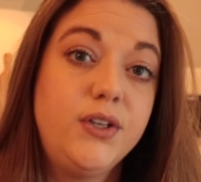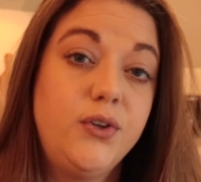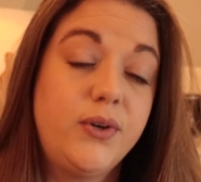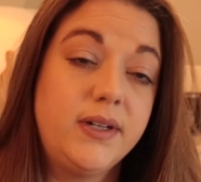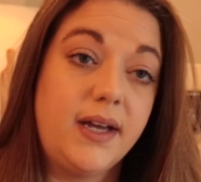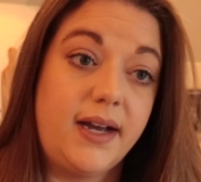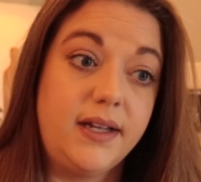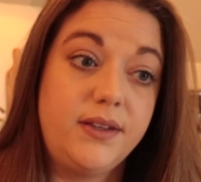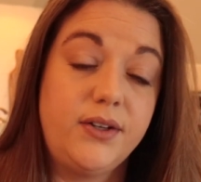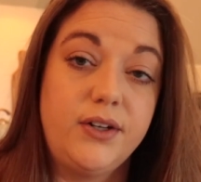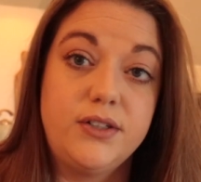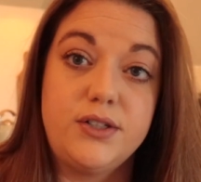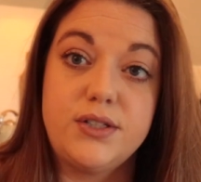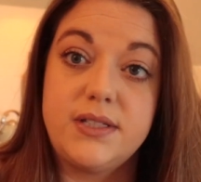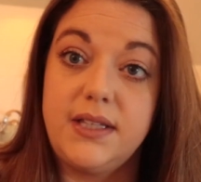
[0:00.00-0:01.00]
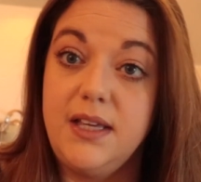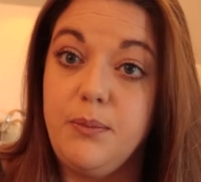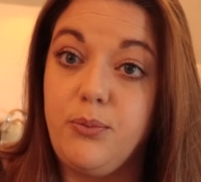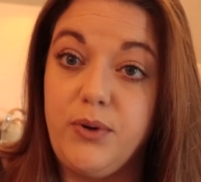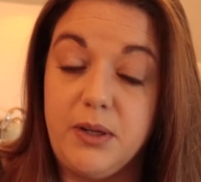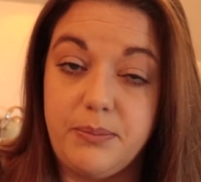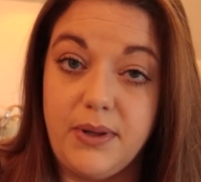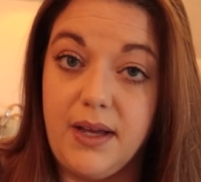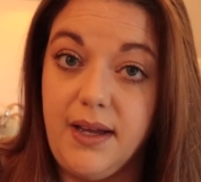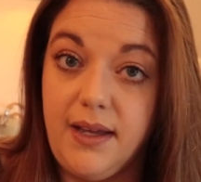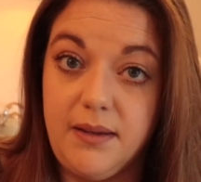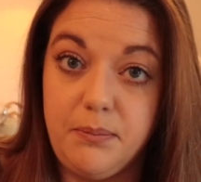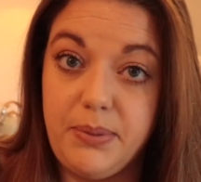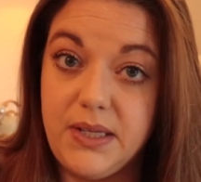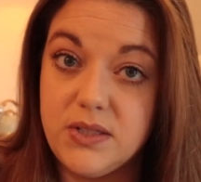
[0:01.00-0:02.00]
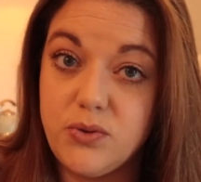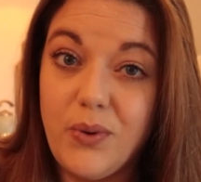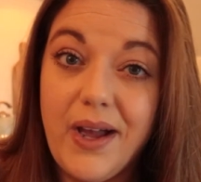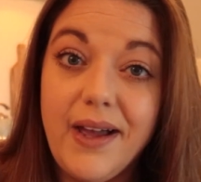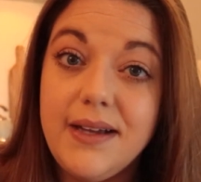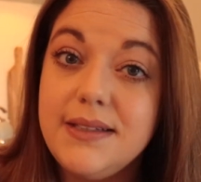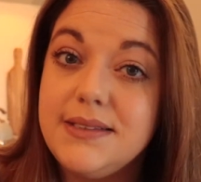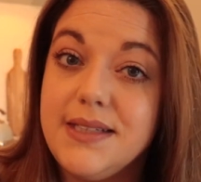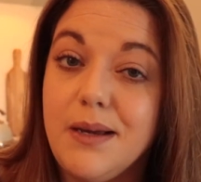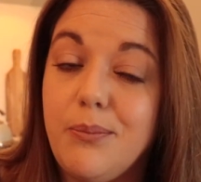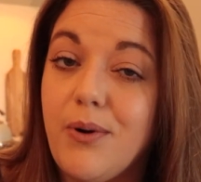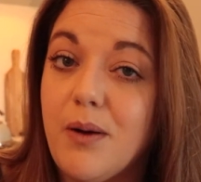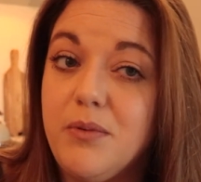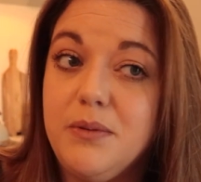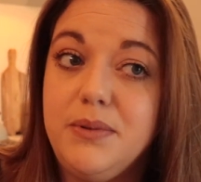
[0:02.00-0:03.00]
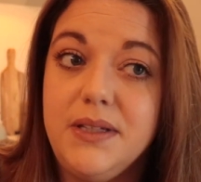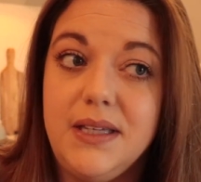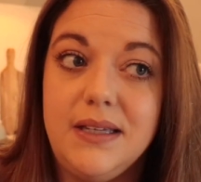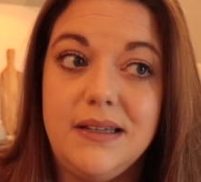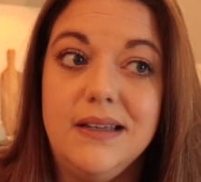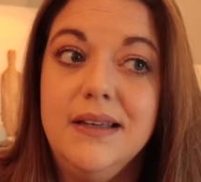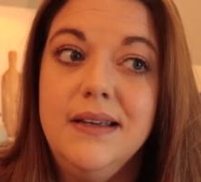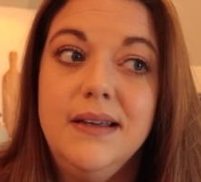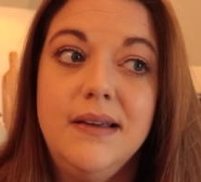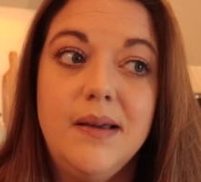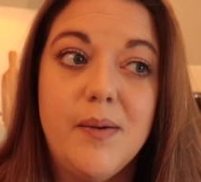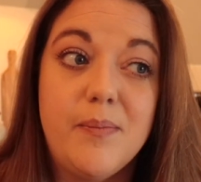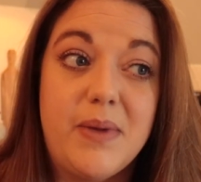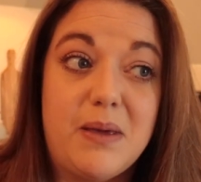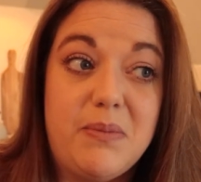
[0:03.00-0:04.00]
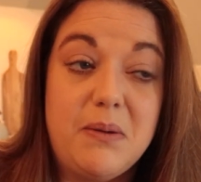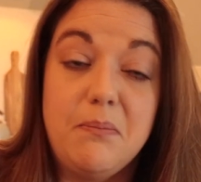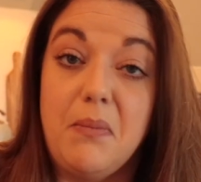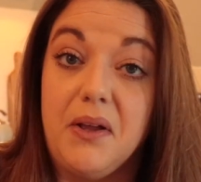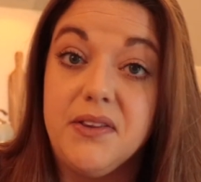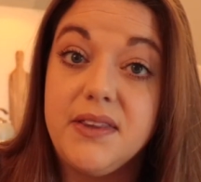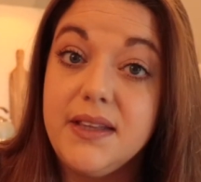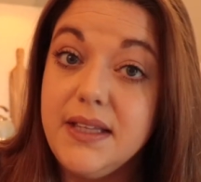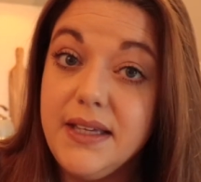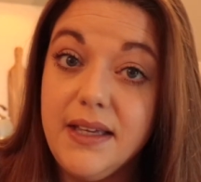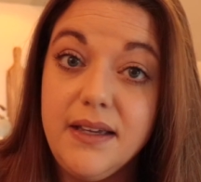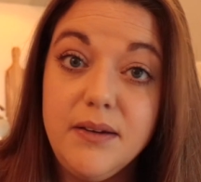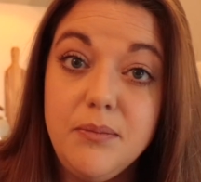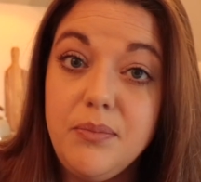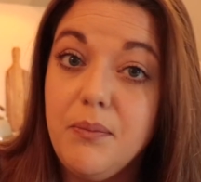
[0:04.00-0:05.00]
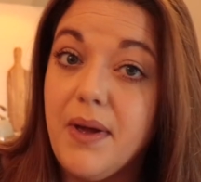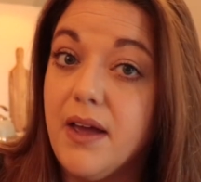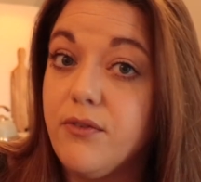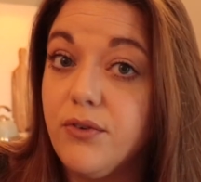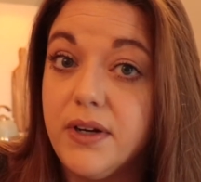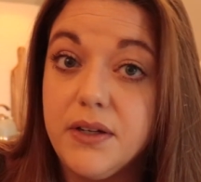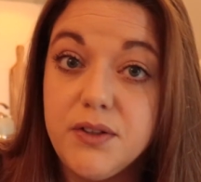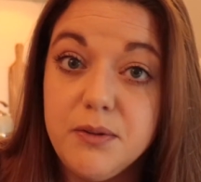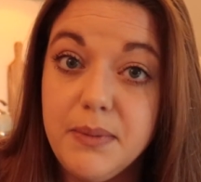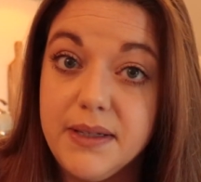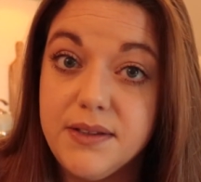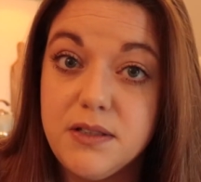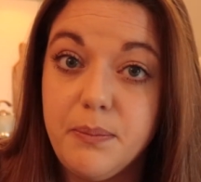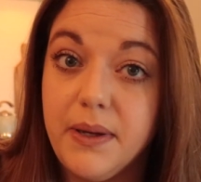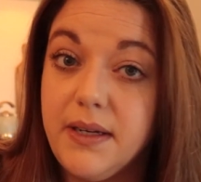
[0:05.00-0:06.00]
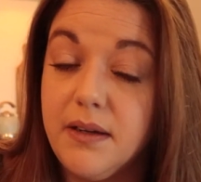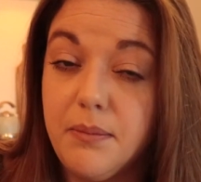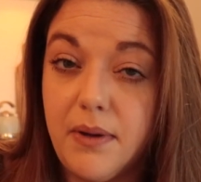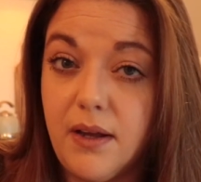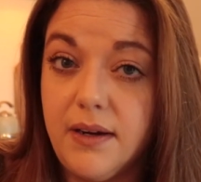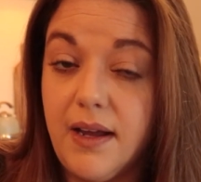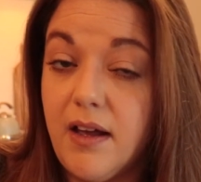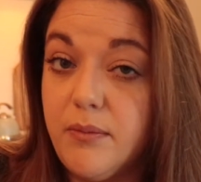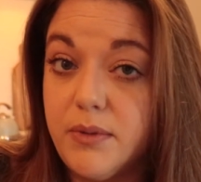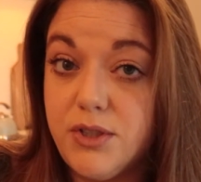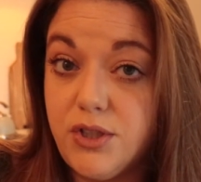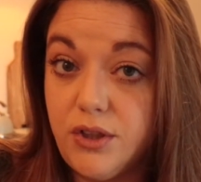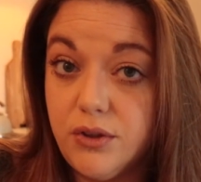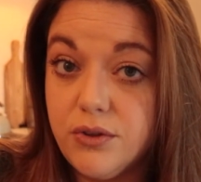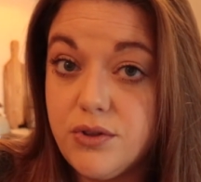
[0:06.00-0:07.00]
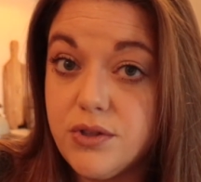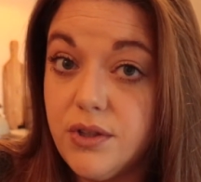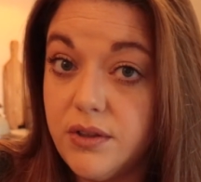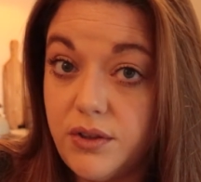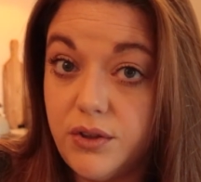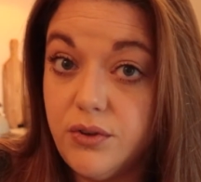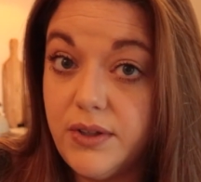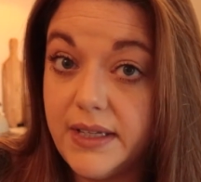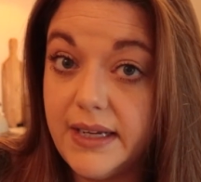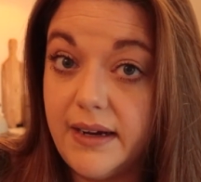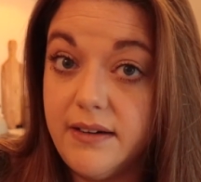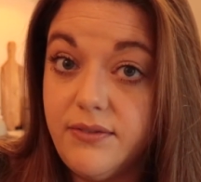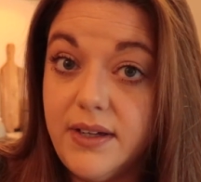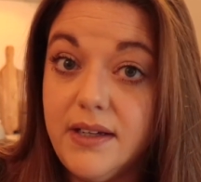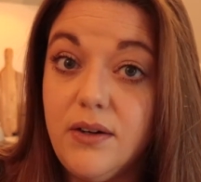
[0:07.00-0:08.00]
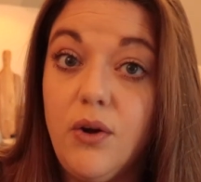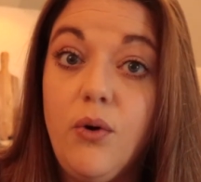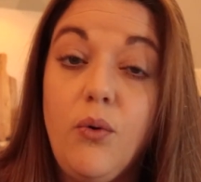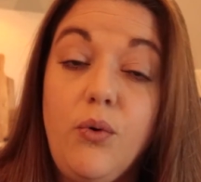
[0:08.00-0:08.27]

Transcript: You can either just keep reapplying beeswax, like probably maybe monthly, every other month, depending upon how much use you get out of it.